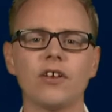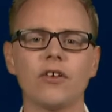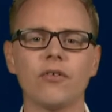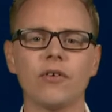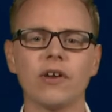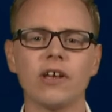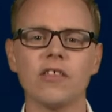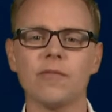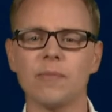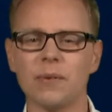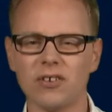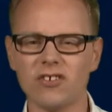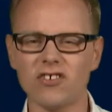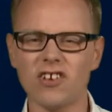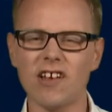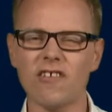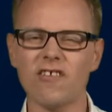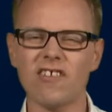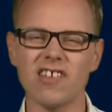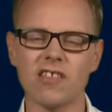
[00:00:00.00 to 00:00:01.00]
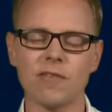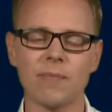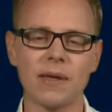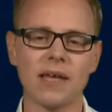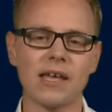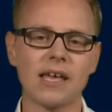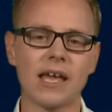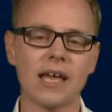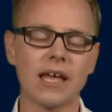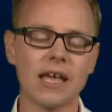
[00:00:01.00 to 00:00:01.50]
degrees. But generally
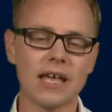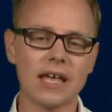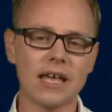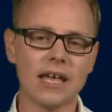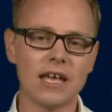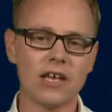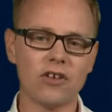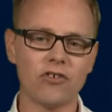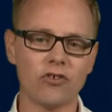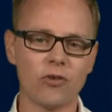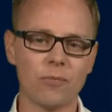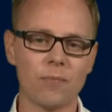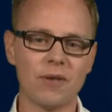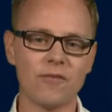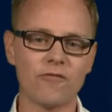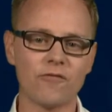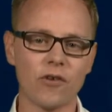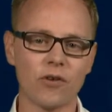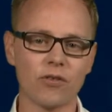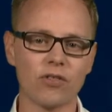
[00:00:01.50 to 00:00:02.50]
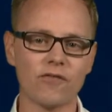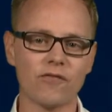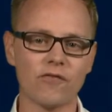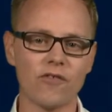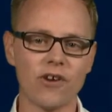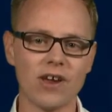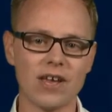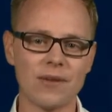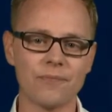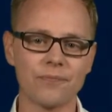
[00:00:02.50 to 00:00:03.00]
speaking, it should be frost
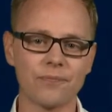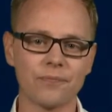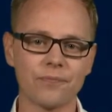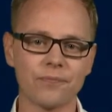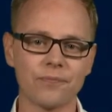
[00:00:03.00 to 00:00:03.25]
free.